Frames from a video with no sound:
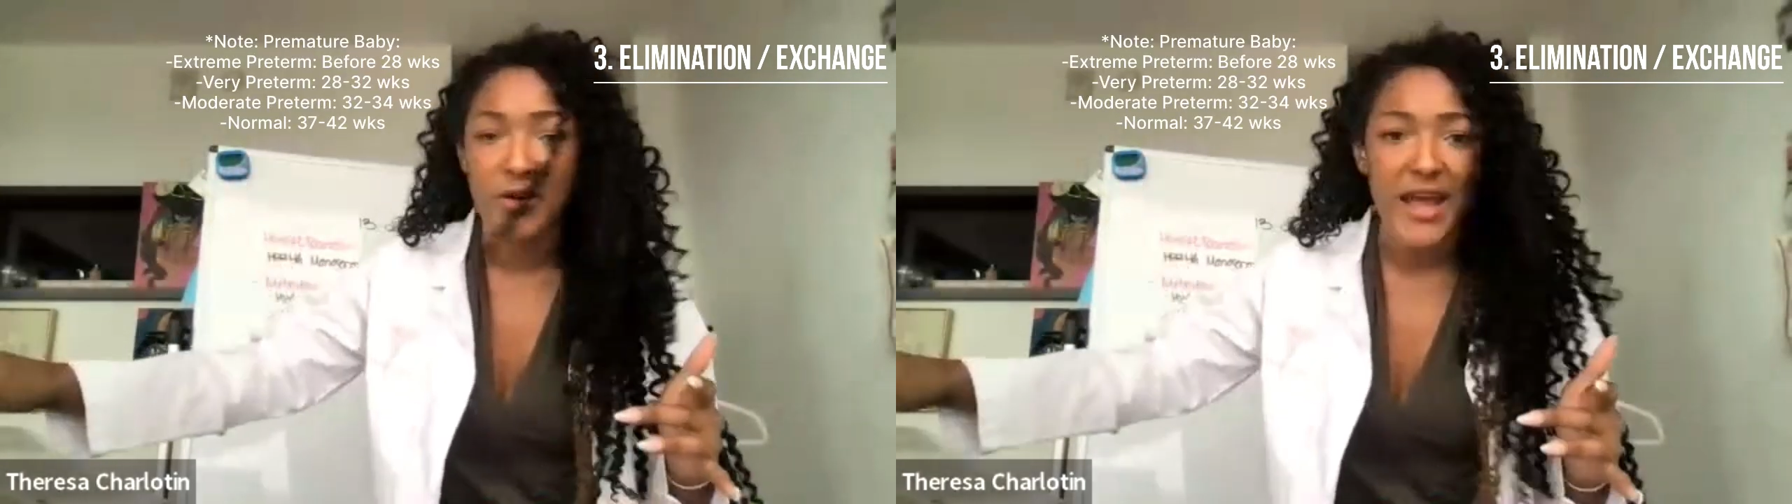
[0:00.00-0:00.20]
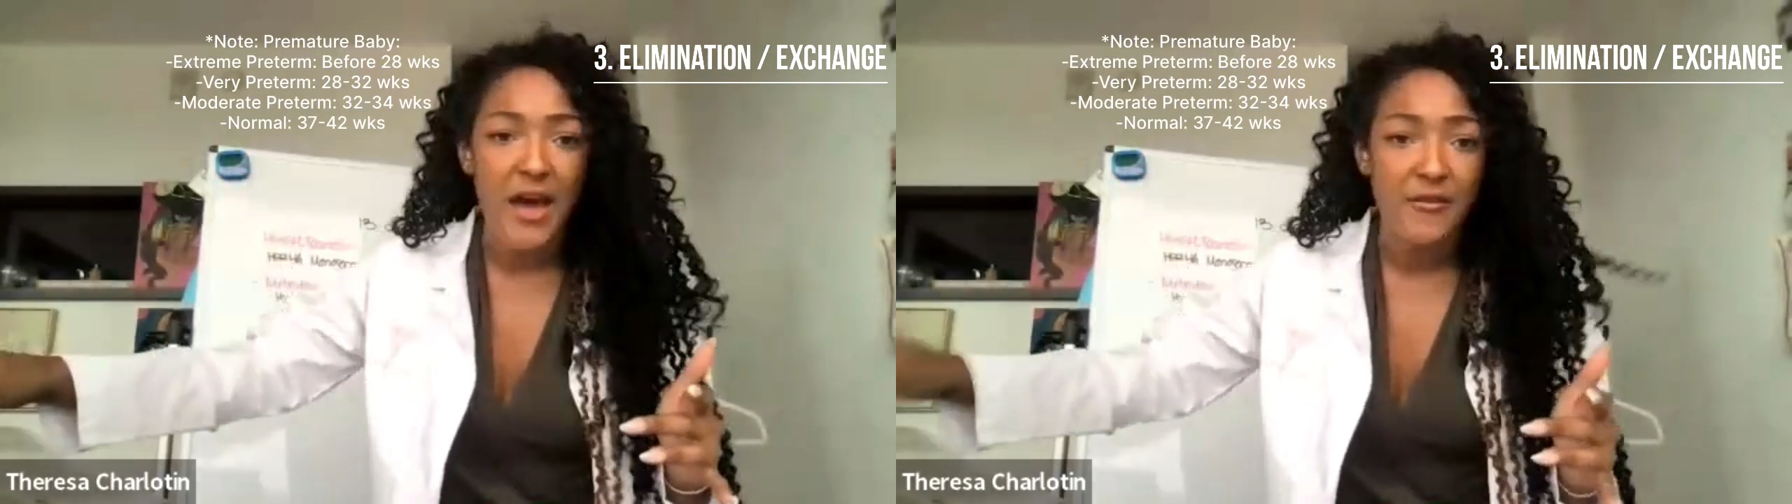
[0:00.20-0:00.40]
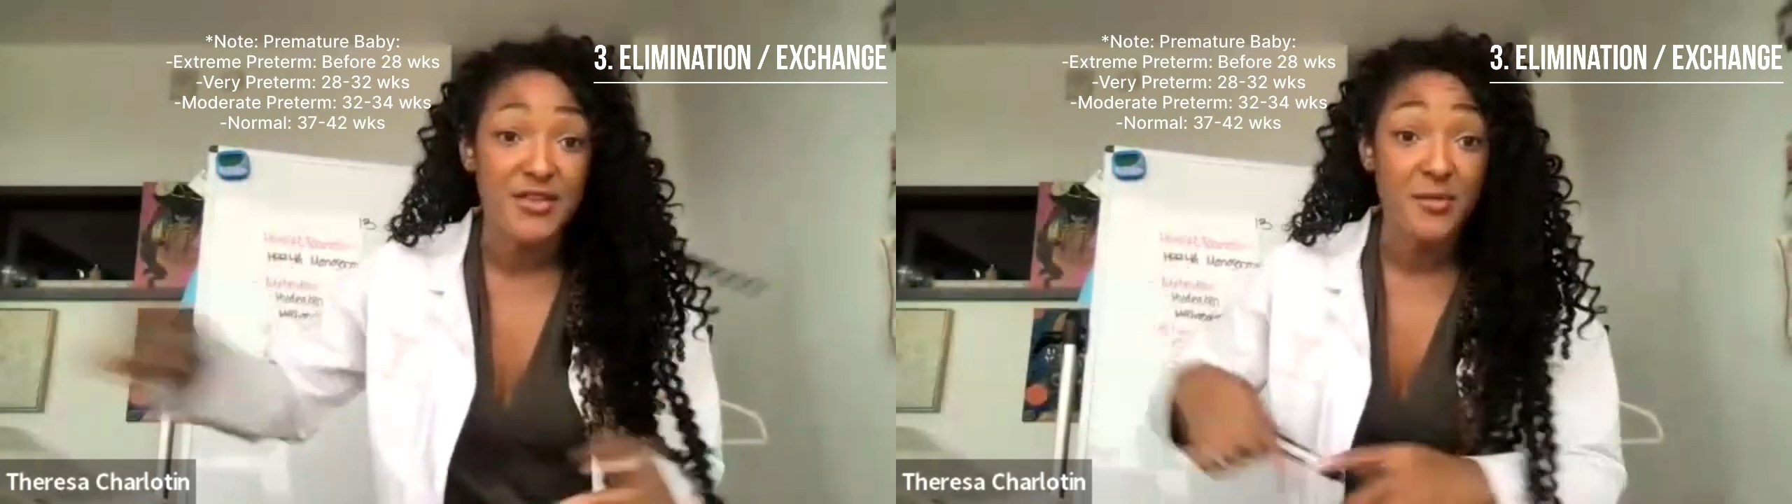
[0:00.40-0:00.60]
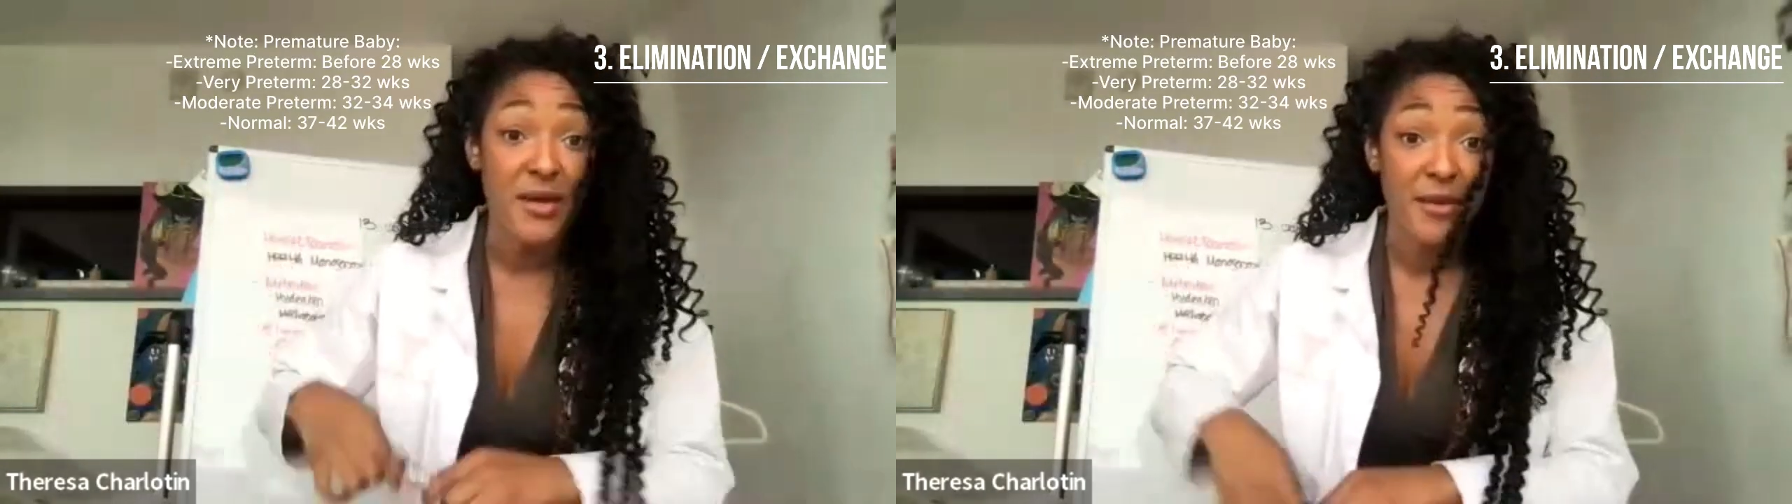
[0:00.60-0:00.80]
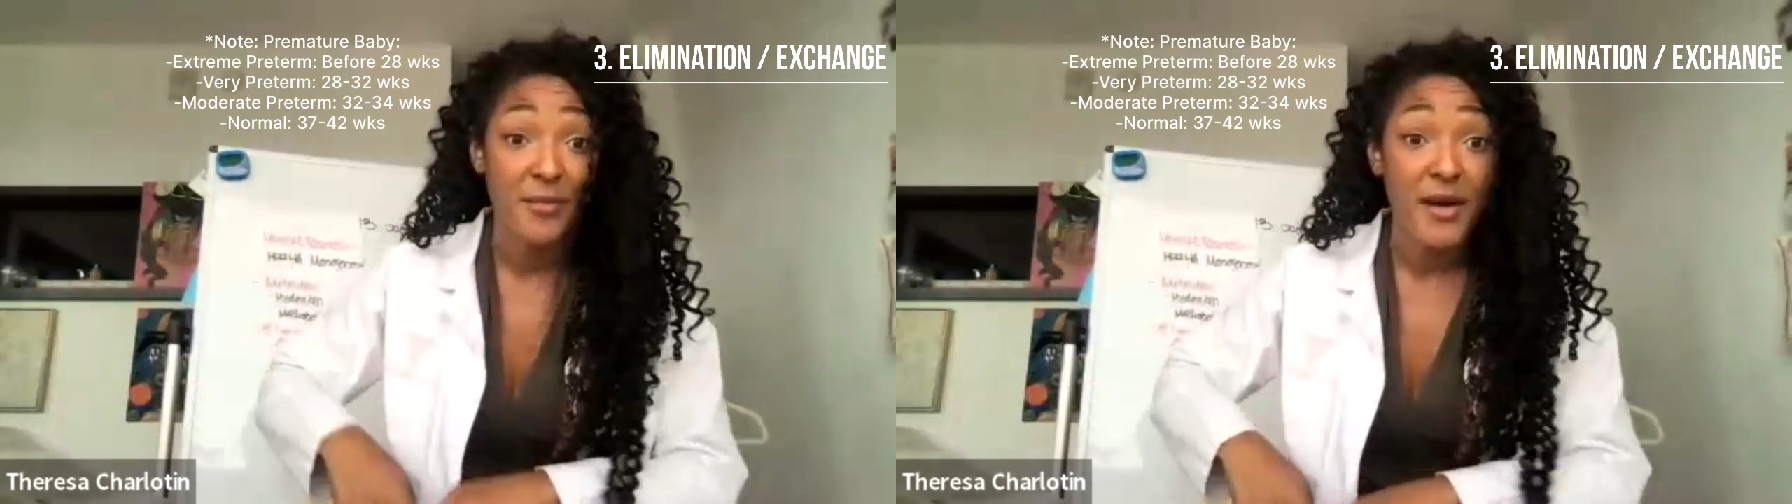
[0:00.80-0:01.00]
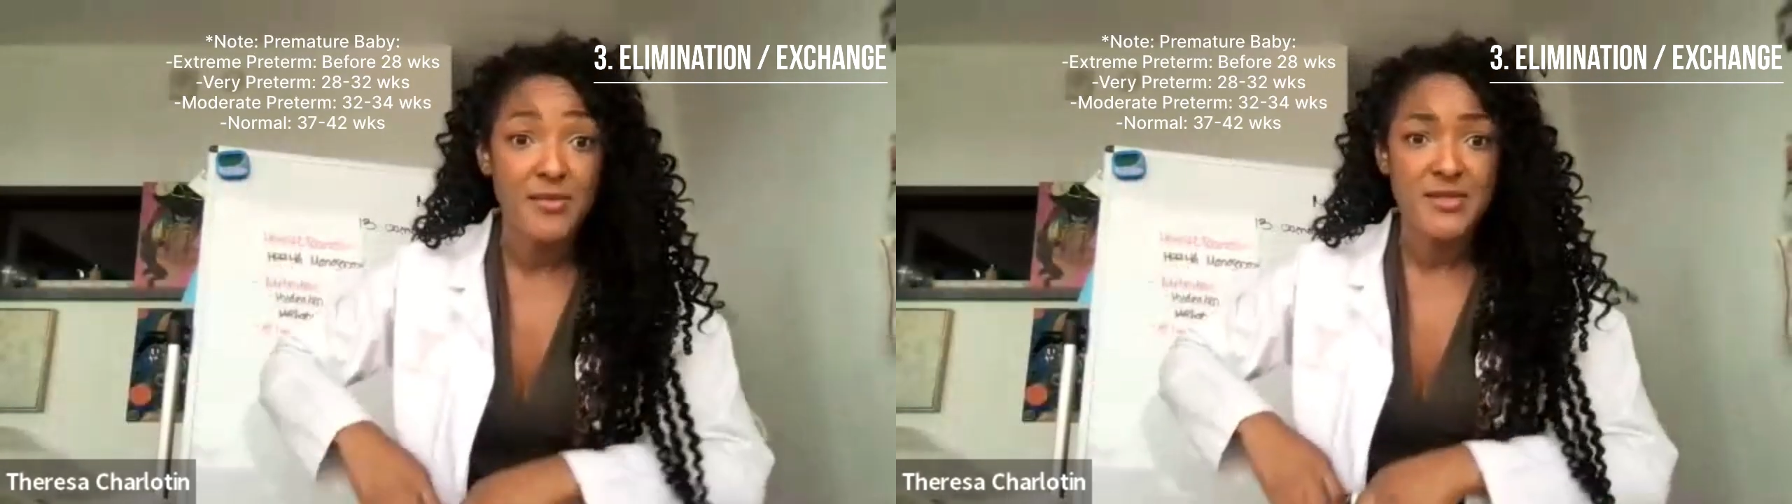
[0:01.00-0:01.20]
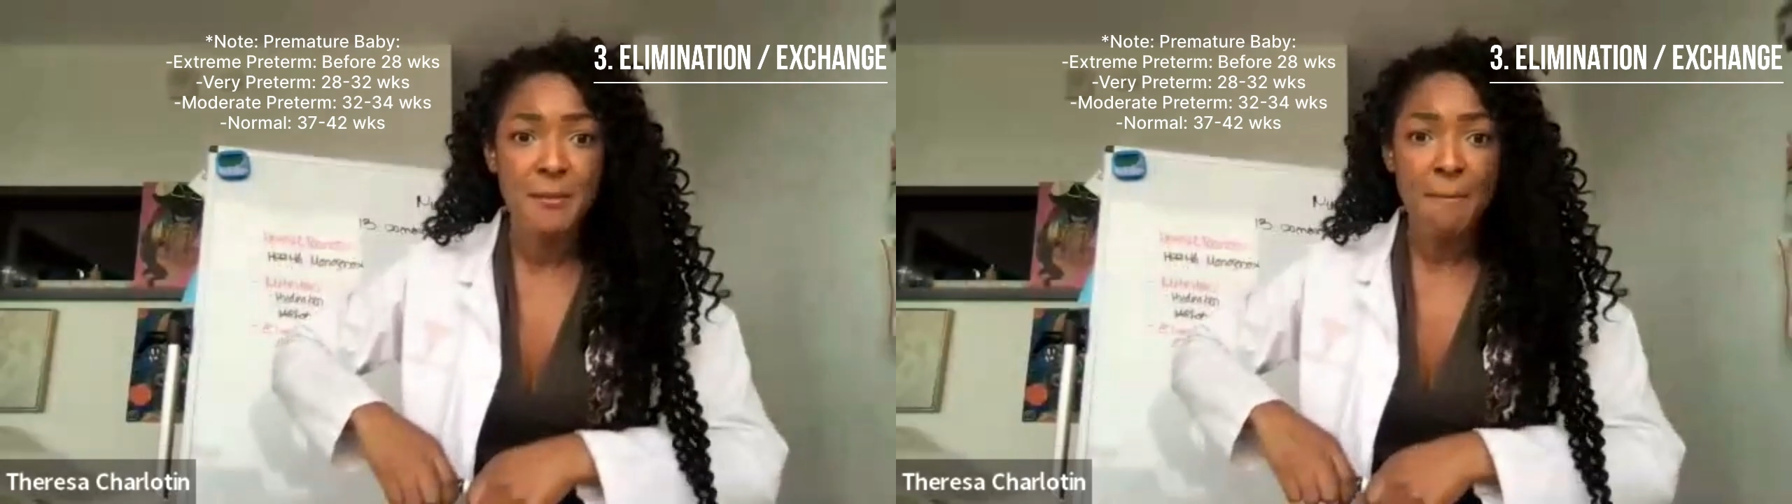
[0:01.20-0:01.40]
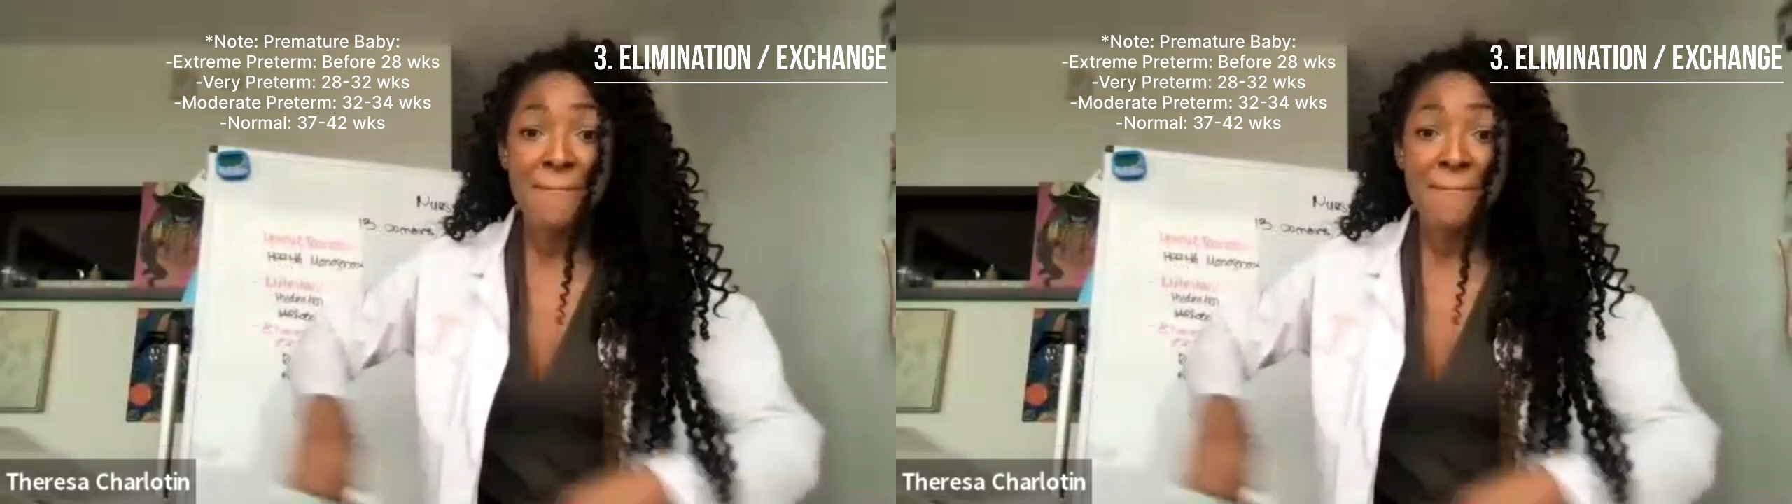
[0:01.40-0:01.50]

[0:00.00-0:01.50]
what have you, to baby pops.